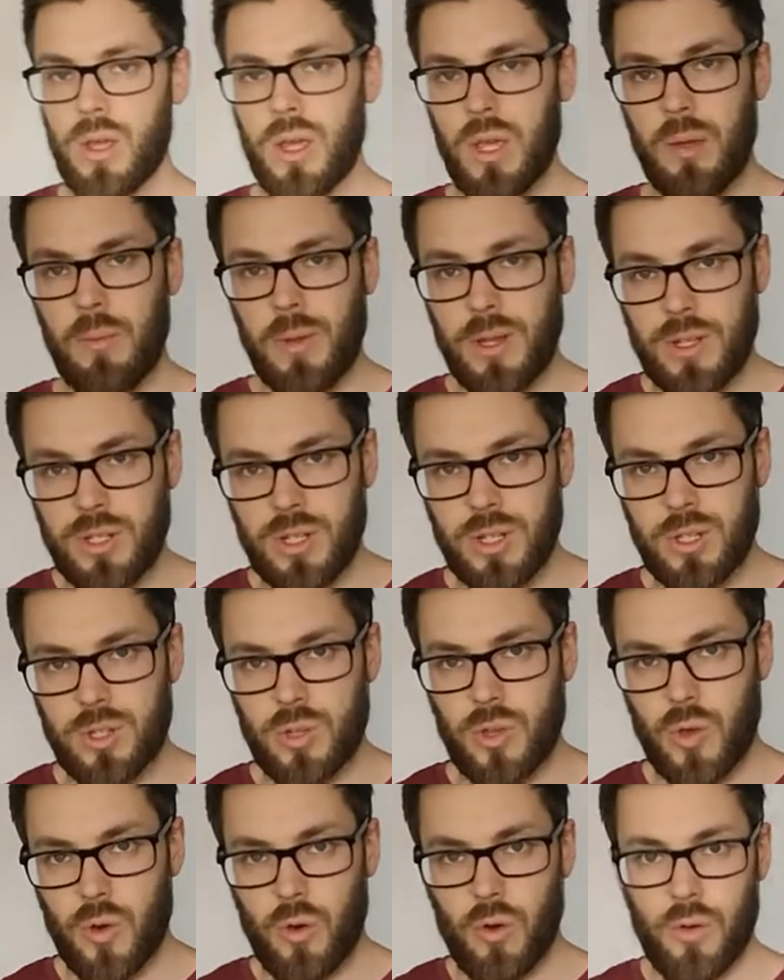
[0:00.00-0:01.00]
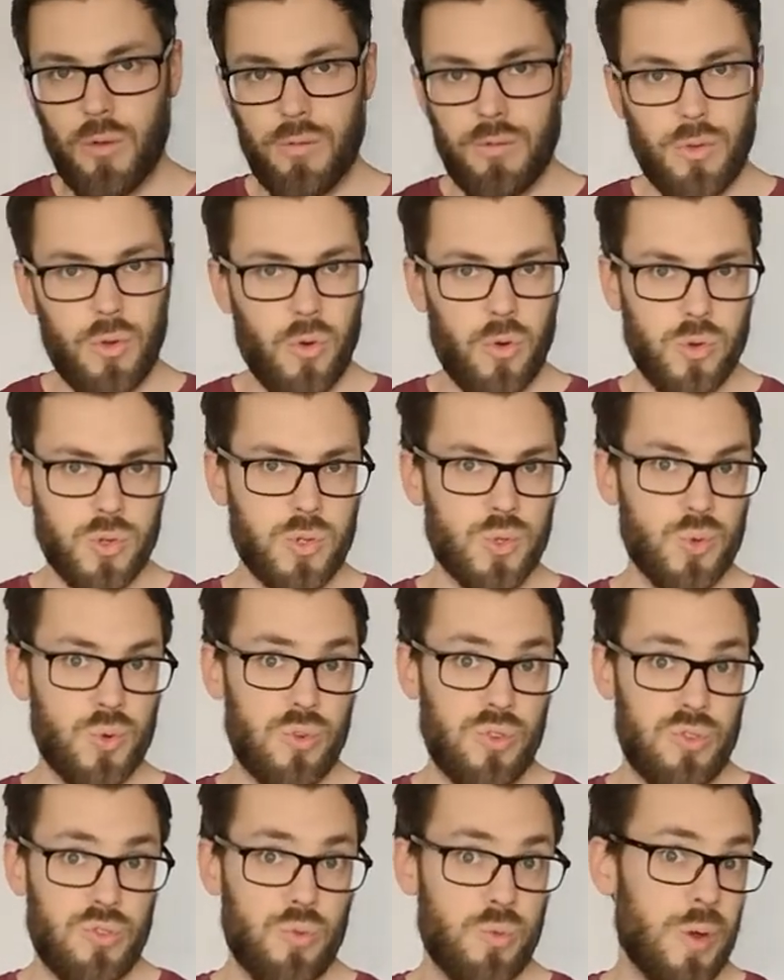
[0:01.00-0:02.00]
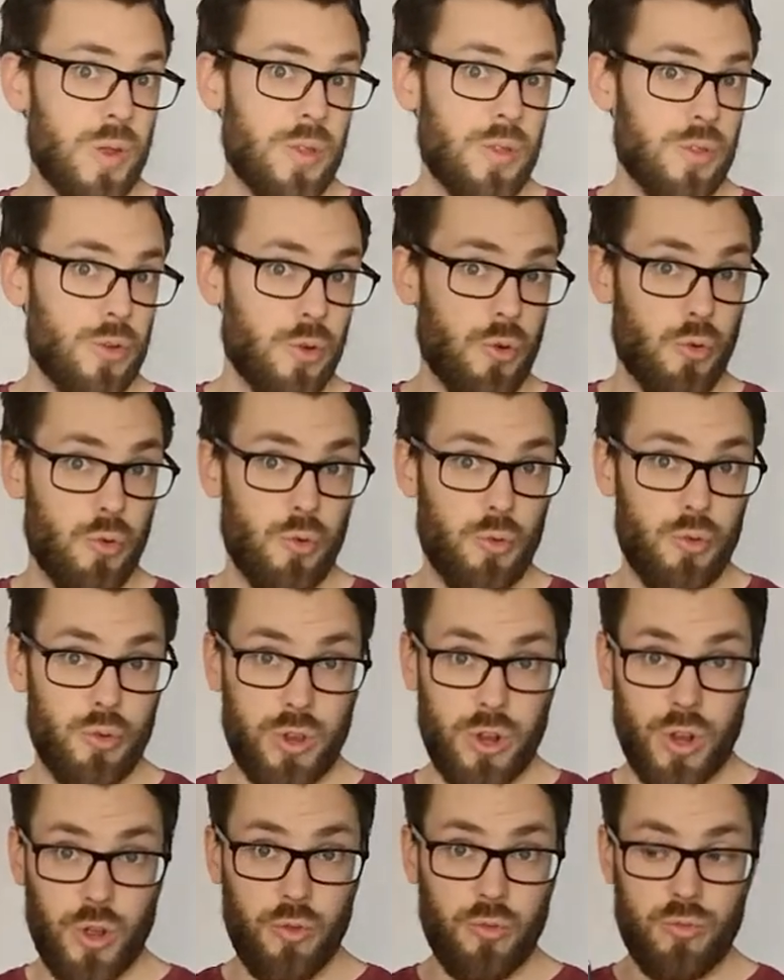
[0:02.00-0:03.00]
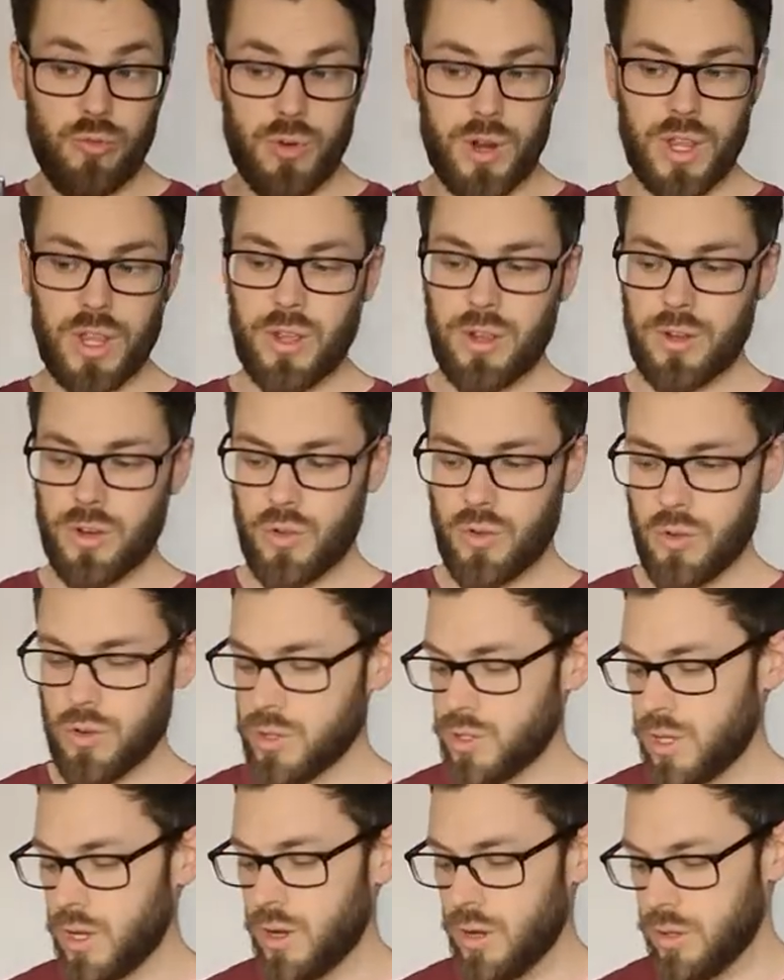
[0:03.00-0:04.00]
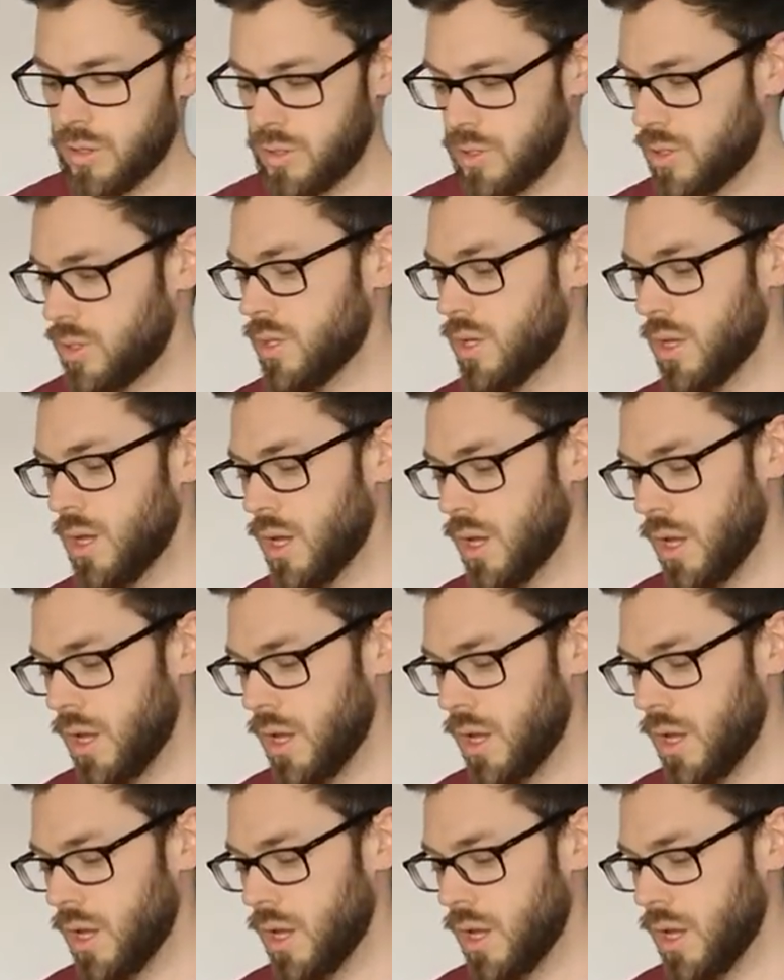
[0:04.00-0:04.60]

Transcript: images of longswords with, you know, ringed cross guards.